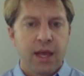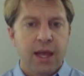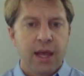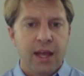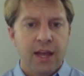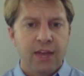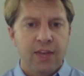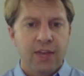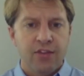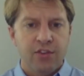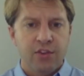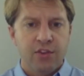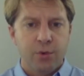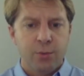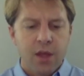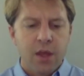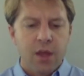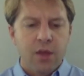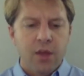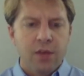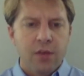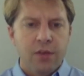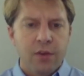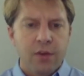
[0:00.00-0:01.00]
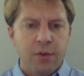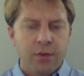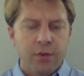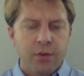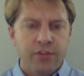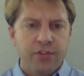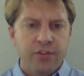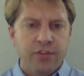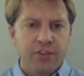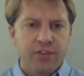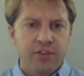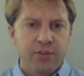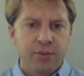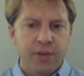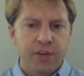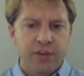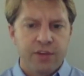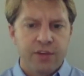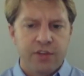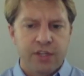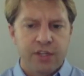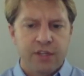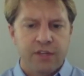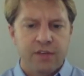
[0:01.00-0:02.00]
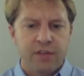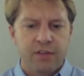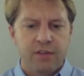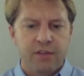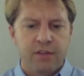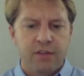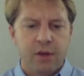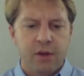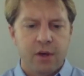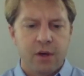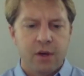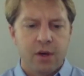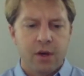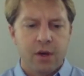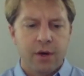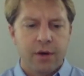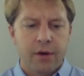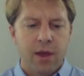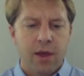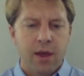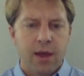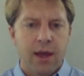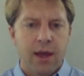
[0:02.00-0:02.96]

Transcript: And so those situations are